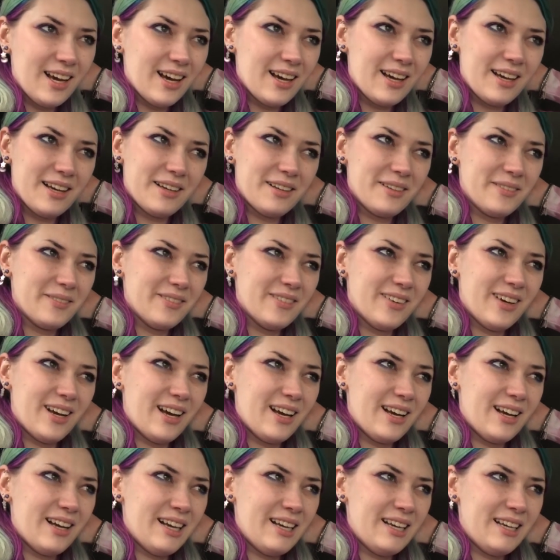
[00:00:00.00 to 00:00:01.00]

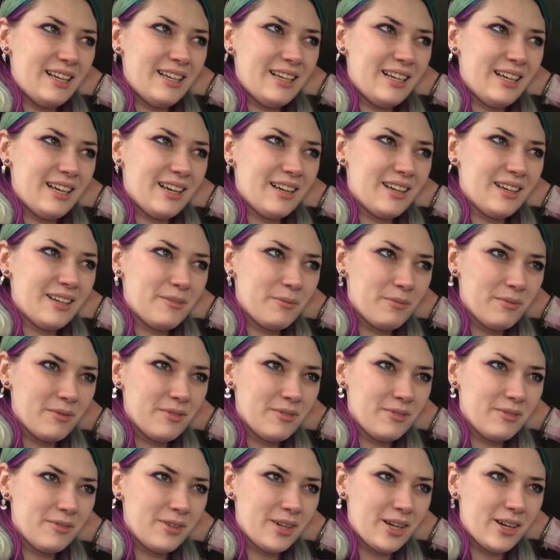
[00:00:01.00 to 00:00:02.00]
I
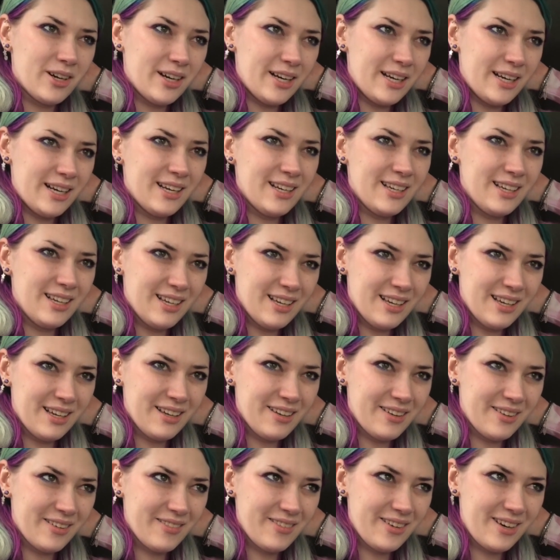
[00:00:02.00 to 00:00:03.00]
am very,
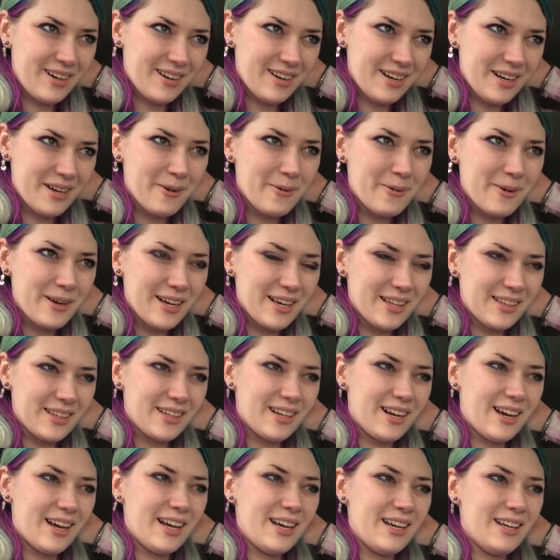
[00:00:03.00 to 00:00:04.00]
very aware
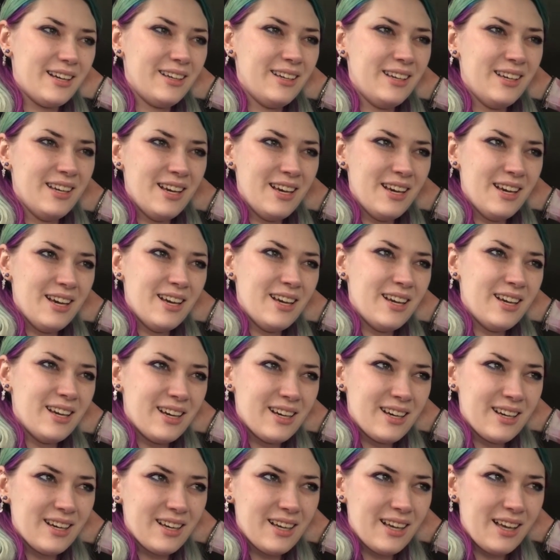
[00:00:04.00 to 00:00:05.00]
that I
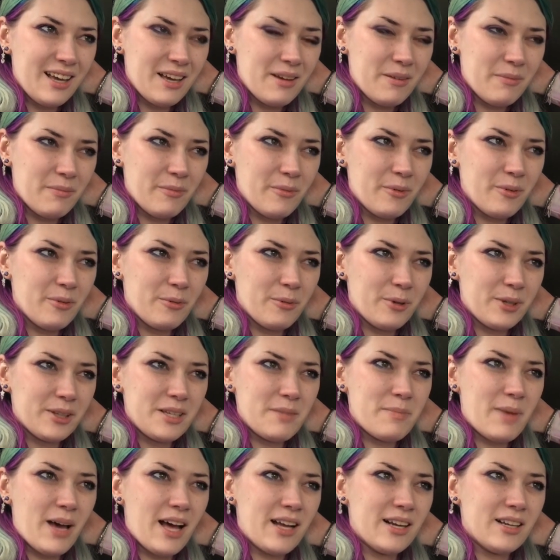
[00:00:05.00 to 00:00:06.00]
am
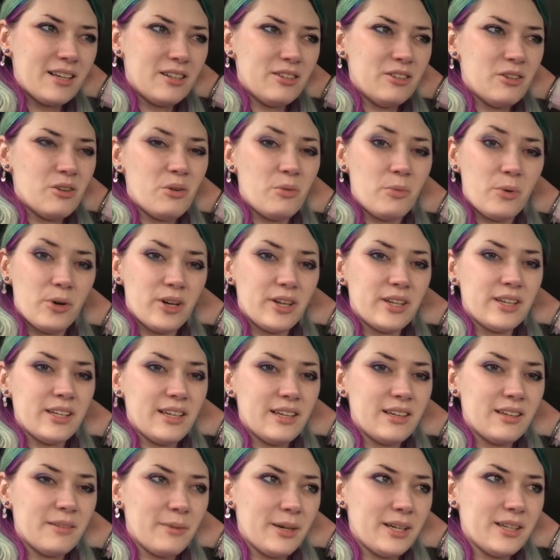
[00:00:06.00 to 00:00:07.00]
really bad at not
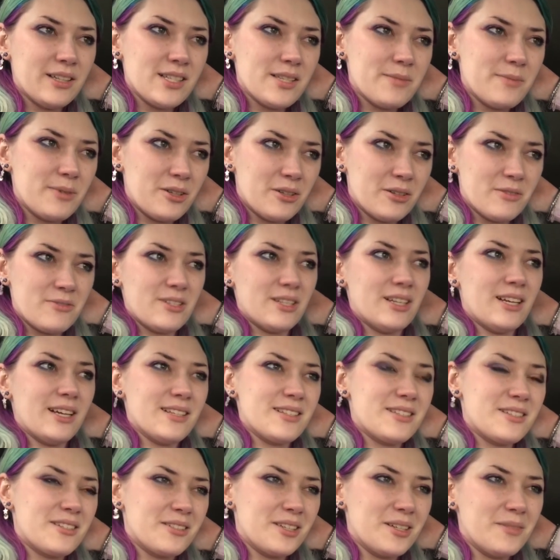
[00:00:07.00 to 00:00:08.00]
working, and my husband often
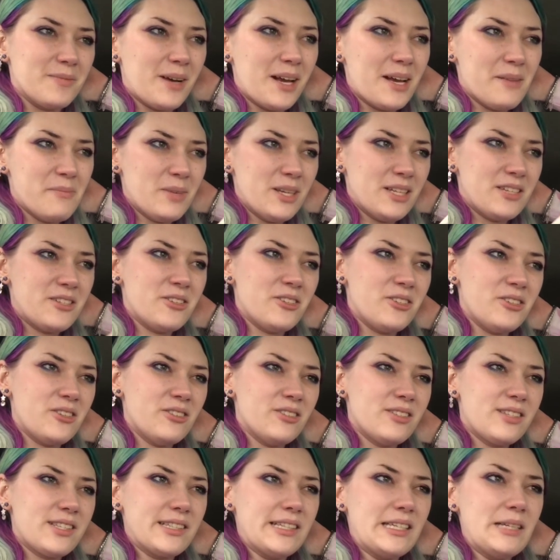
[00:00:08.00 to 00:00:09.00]
has to remind me
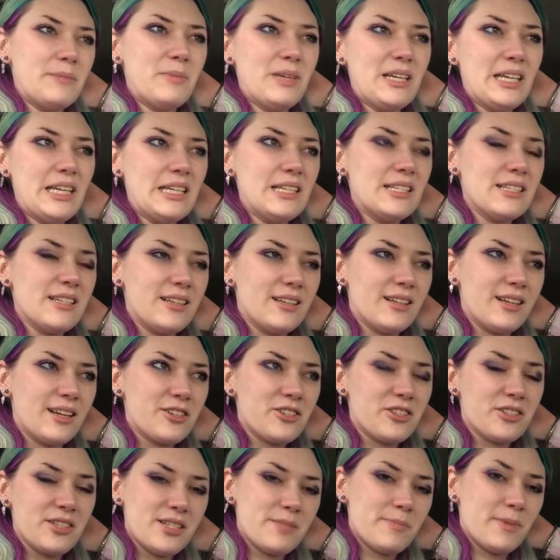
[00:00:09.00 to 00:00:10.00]
to sleep, eat, and
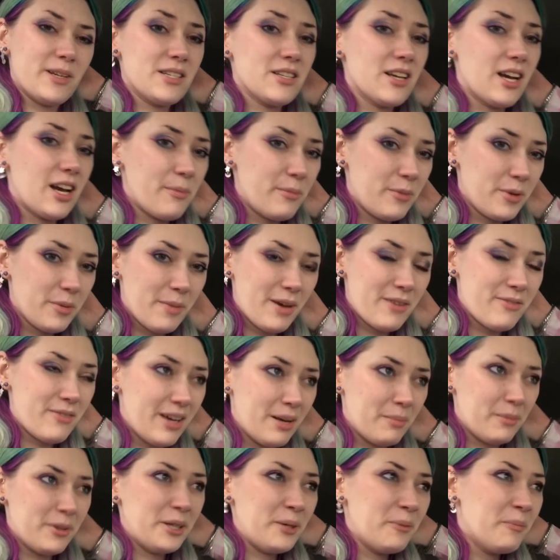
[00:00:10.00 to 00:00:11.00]
actually spend time with my
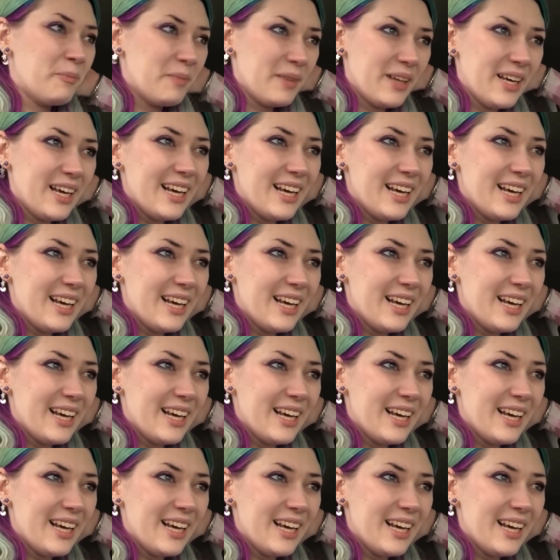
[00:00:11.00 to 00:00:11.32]
family.